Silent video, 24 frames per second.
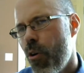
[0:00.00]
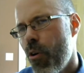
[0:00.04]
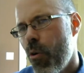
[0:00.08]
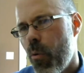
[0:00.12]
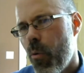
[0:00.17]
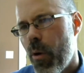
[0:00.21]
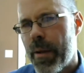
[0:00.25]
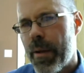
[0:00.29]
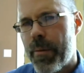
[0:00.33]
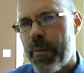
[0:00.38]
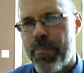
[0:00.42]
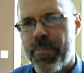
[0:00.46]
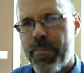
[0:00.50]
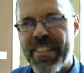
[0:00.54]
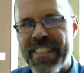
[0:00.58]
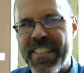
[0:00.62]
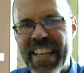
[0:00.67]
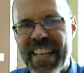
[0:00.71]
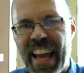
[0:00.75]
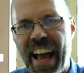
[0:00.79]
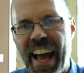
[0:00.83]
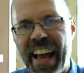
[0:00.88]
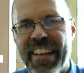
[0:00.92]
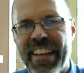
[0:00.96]
what
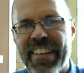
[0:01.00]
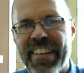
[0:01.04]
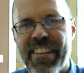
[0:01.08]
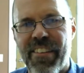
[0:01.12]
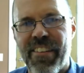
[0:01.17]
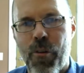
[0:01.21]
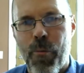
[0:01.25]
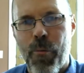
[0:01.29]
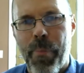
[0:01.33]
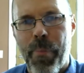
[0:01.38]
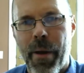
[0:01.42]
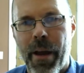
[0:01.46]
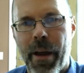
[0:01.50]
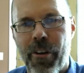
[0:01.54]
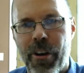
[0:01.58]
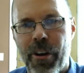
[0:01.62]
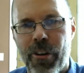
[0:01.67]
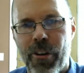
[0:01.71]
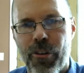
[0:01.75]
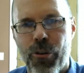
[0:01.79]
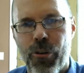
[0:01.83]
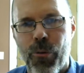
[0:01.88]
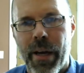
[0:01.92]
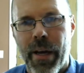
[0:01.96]
size of a
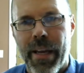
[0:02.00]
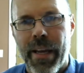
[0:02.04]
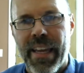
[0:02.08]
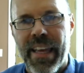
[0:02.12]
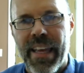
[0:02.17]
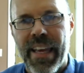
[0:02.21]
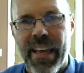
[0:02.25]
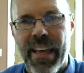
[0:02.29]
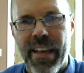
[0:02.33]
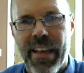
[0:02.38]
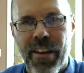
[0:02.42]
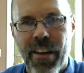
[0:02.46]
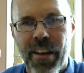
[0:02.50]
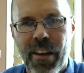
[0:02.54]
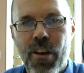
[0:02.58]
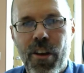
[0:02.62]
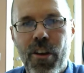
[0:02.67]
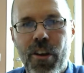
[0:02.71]
barrier do I need